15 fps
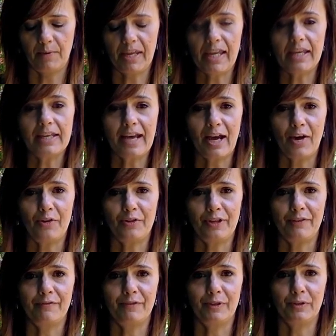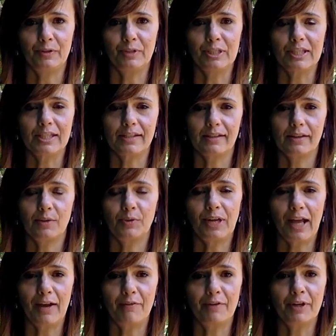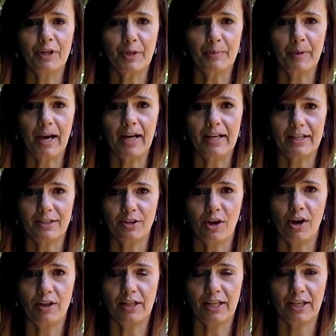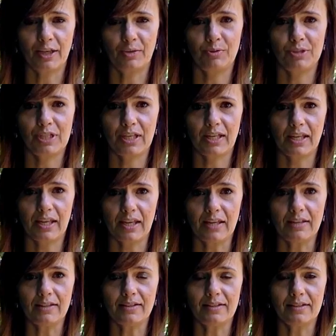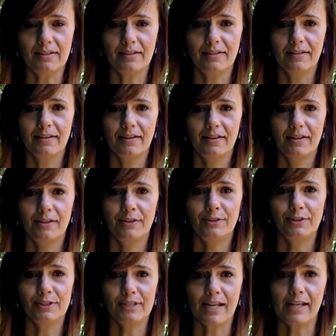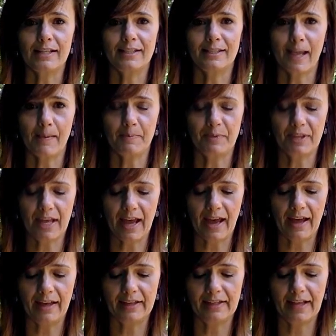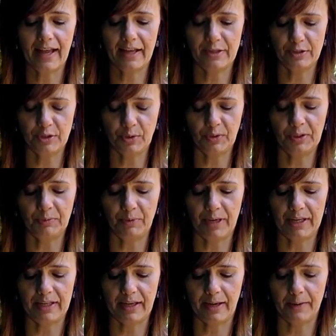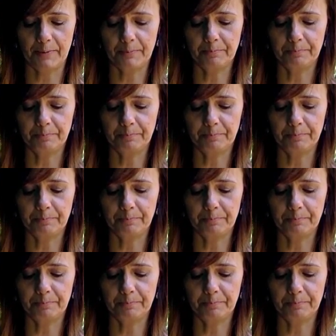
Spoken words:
Eat healthy foods. Whatever your body's calling you to eat, just accept that and do it right now.